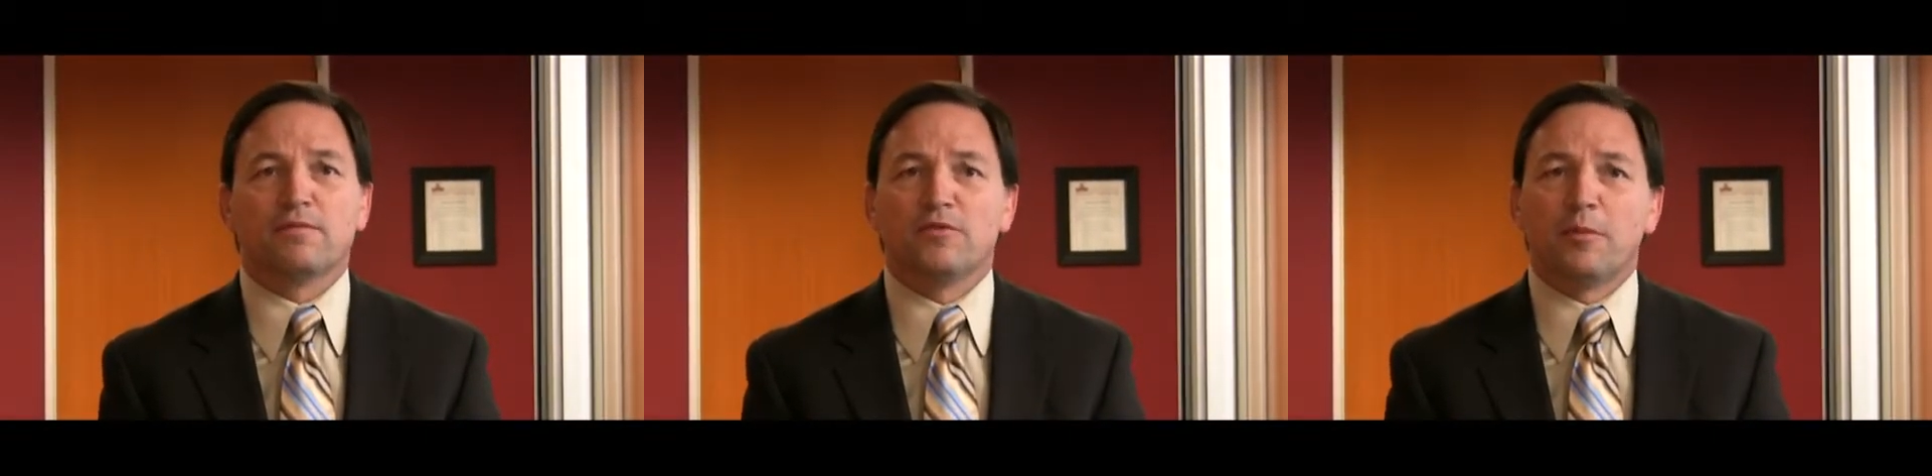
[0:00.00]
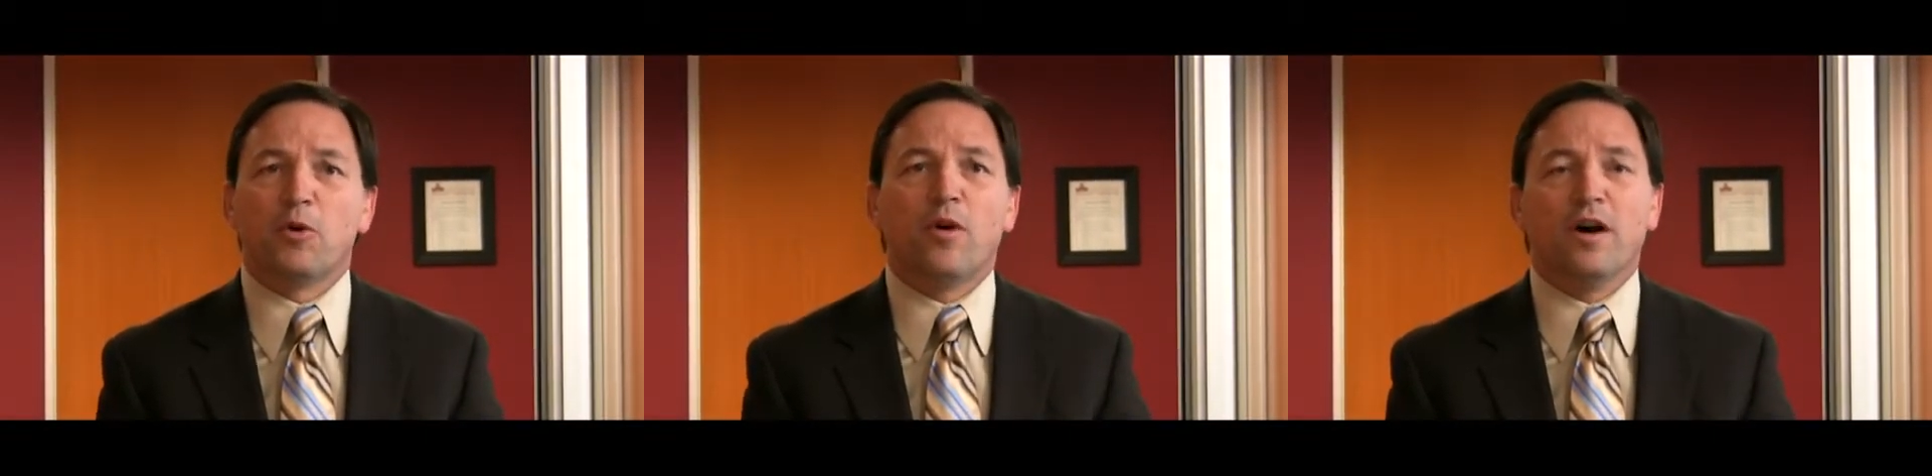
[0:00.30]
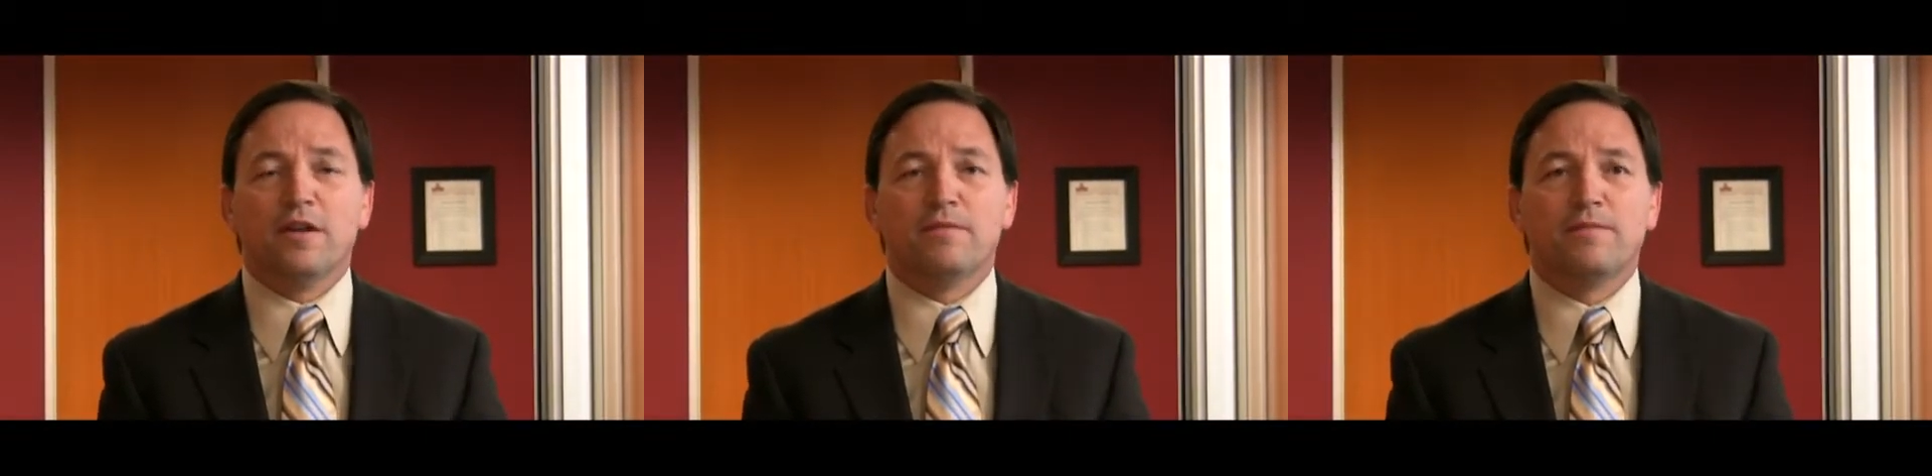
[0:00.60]
Number
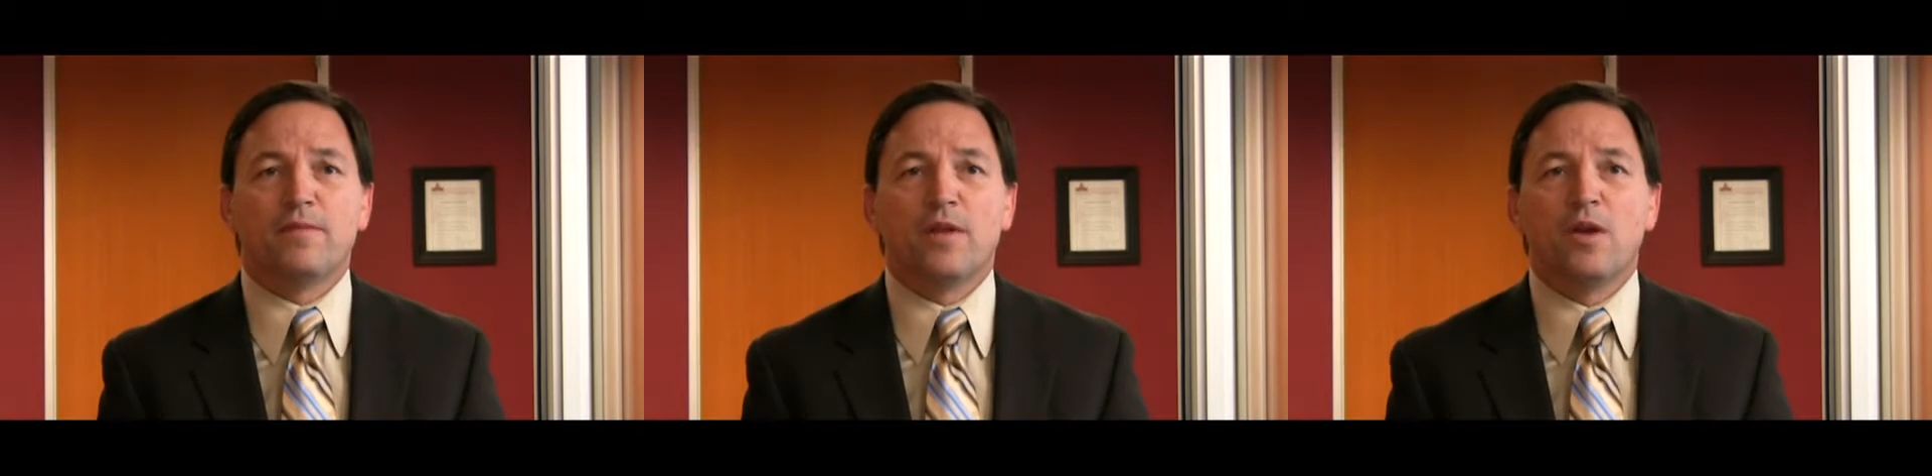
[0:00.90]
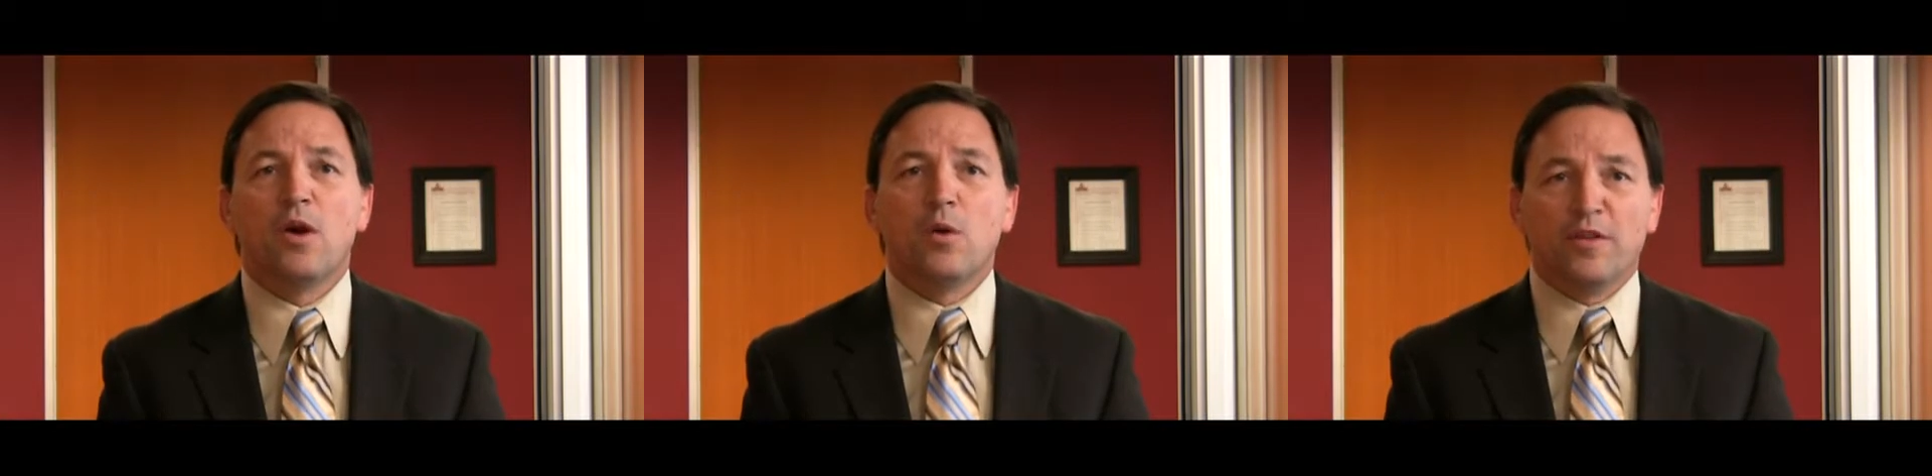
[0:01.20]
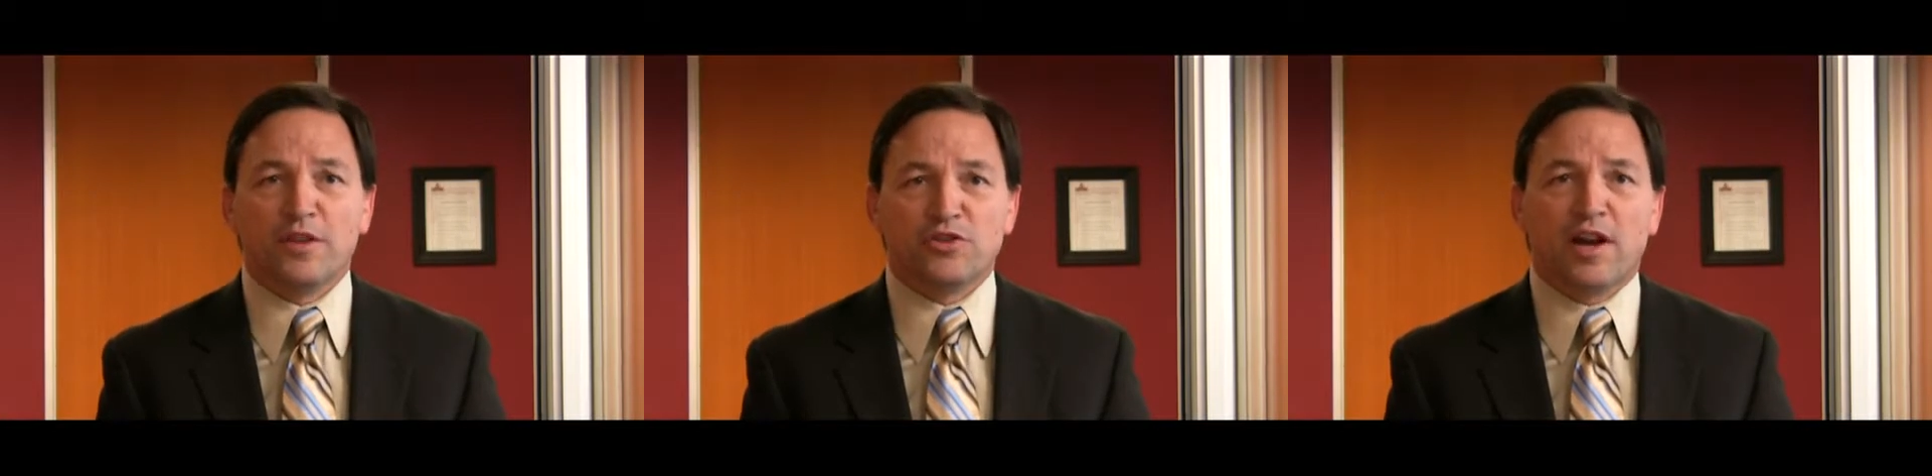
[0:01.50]
1,
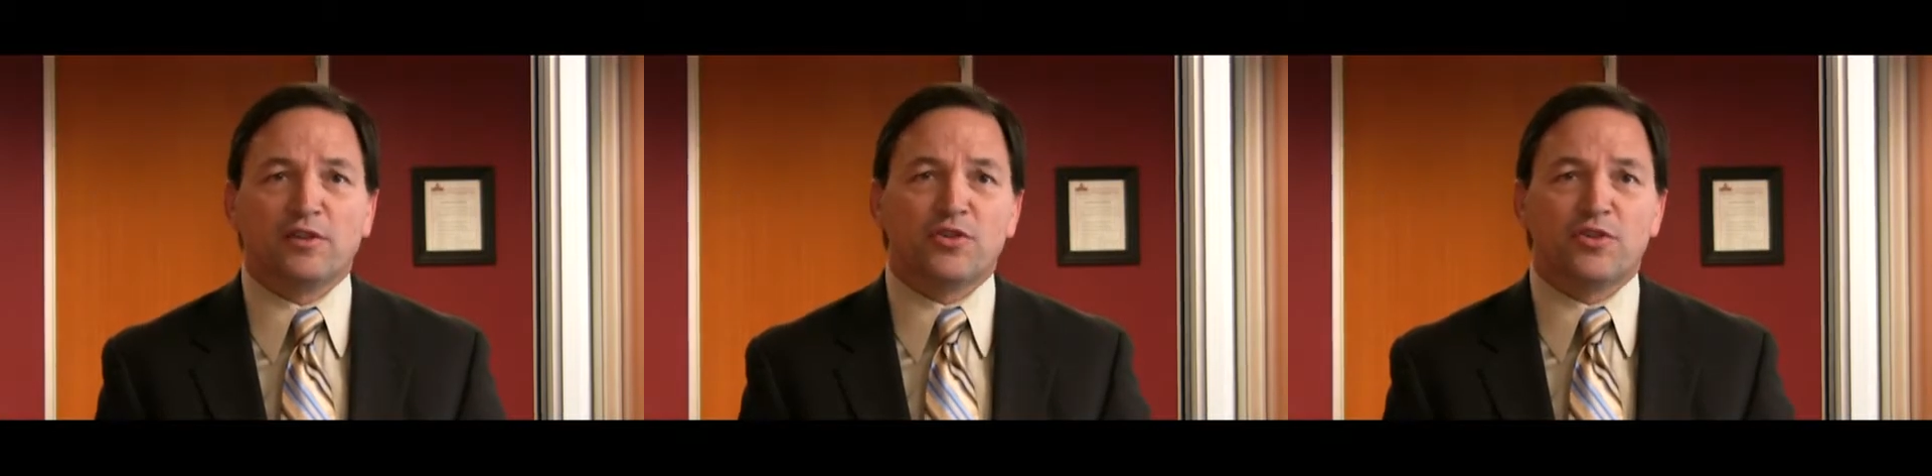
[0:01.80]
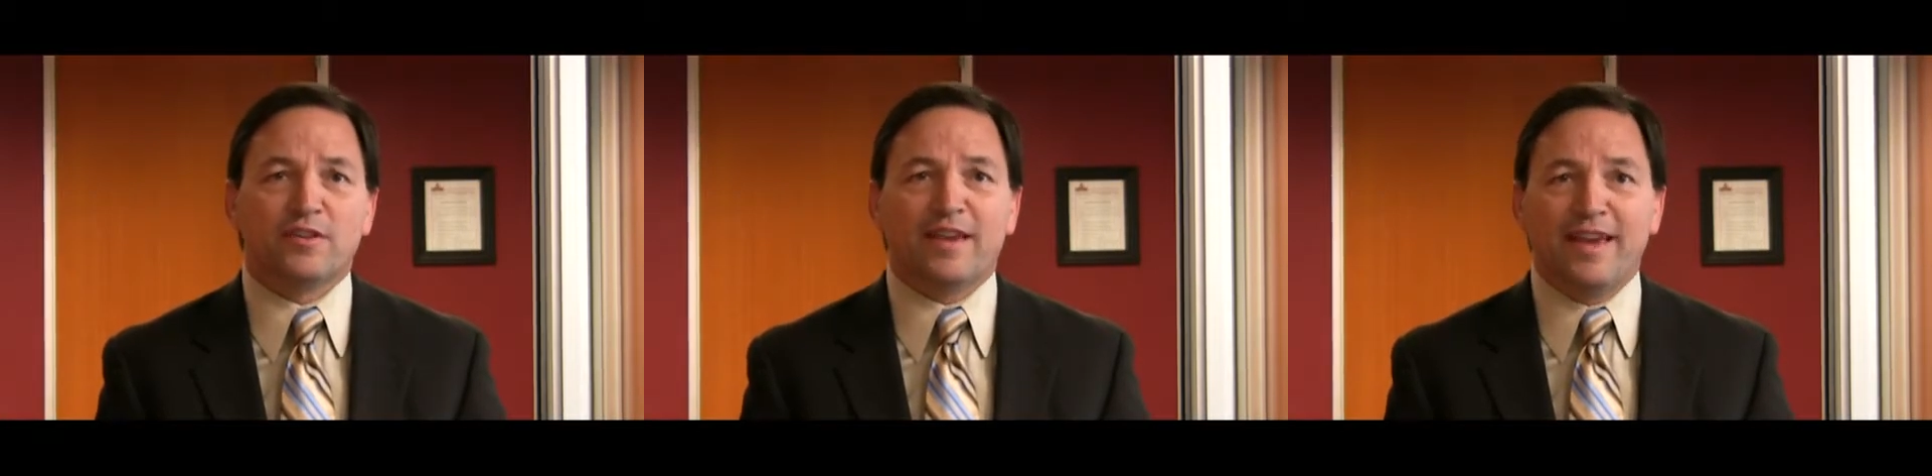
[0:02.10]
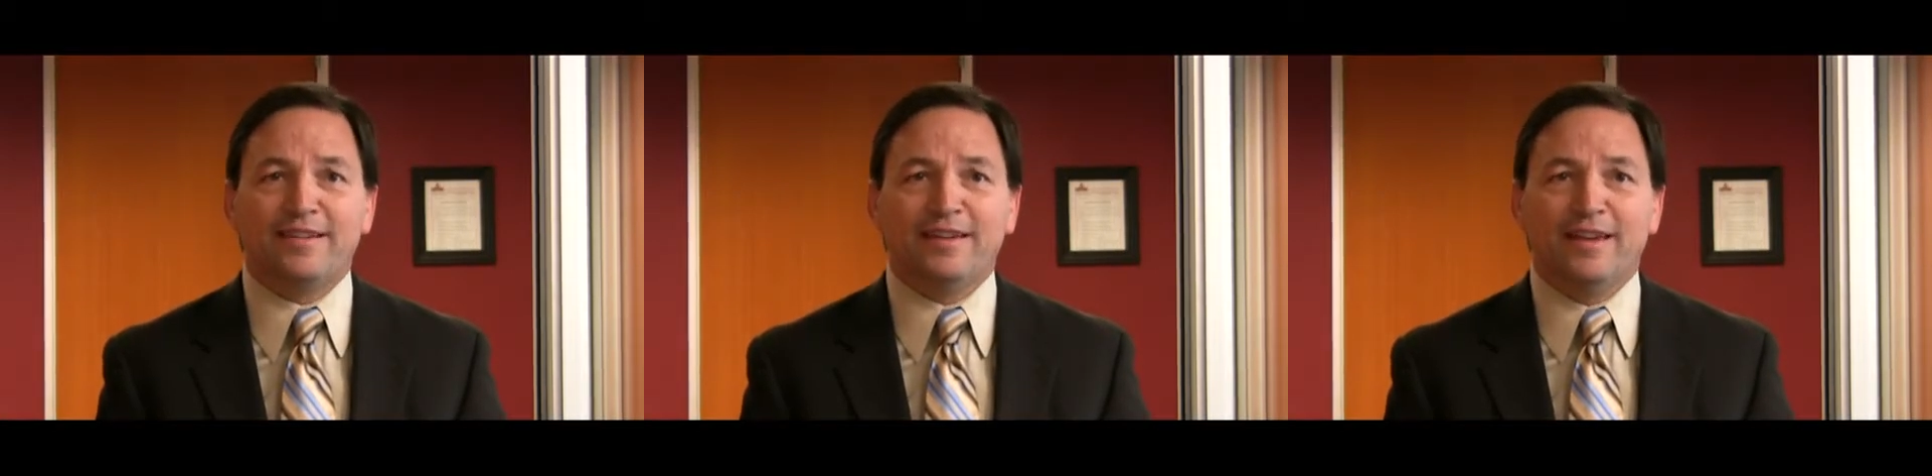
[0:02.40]
when the child turns
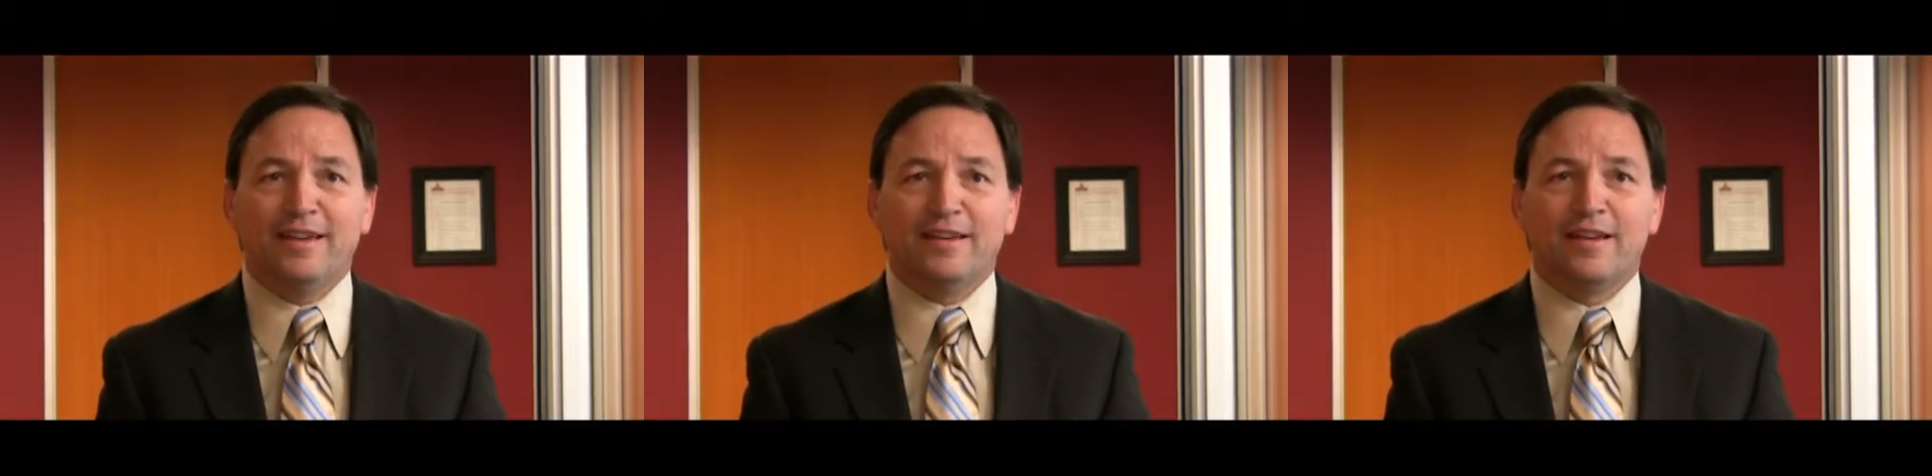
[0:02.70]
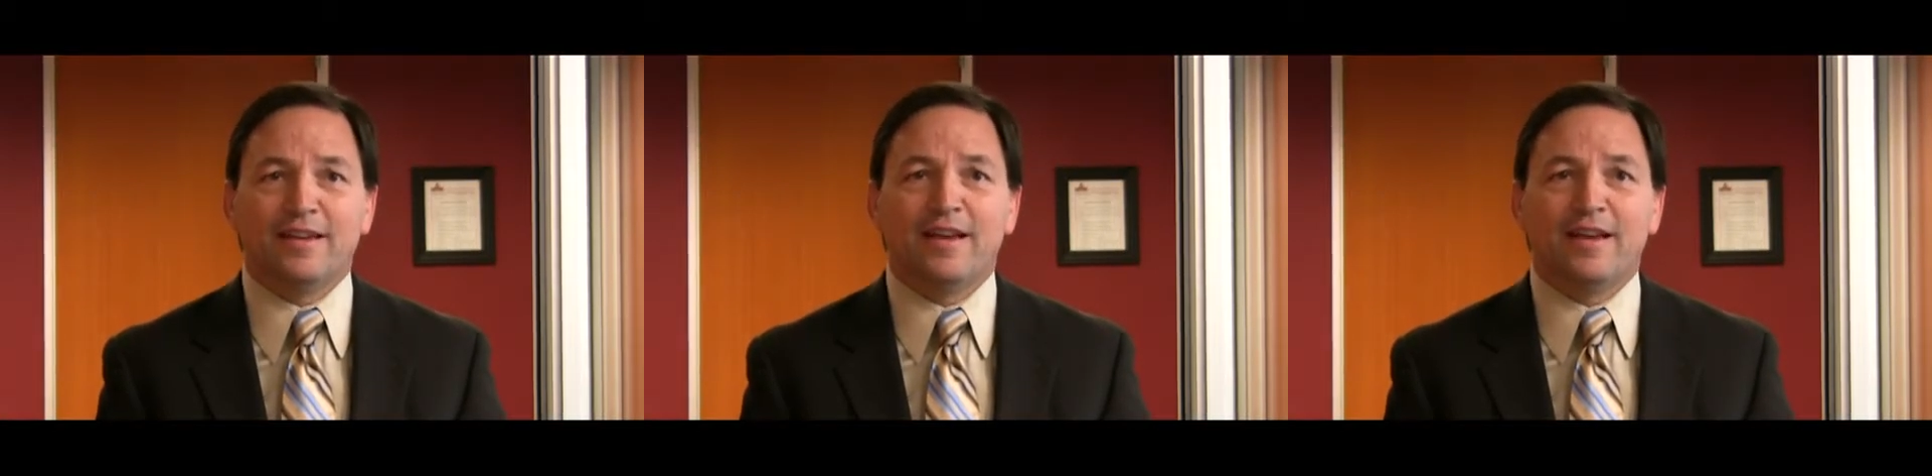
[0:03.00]
18,